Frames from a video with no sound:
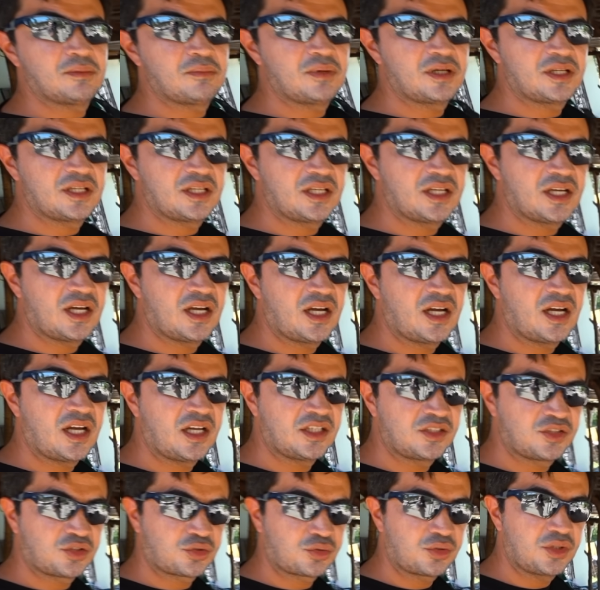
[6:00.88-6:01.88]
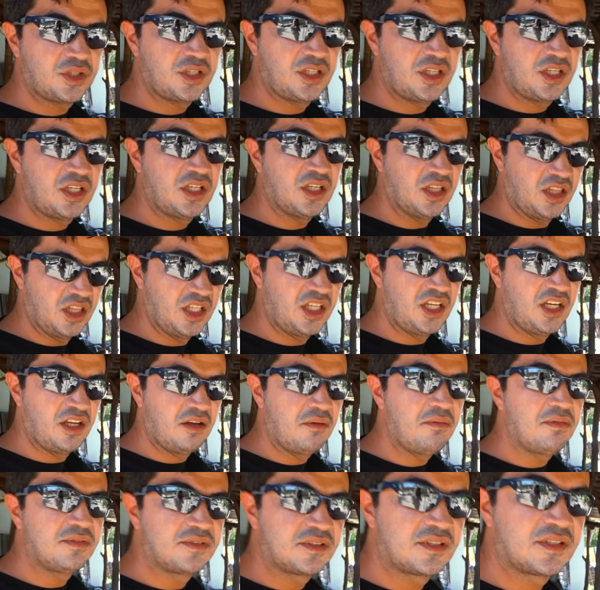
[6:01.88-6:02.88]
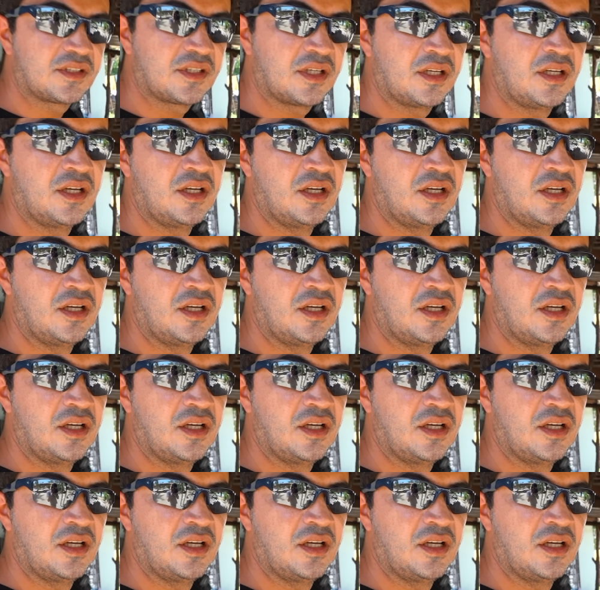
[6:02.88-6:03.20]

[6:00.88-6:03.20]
Maria tree leaves.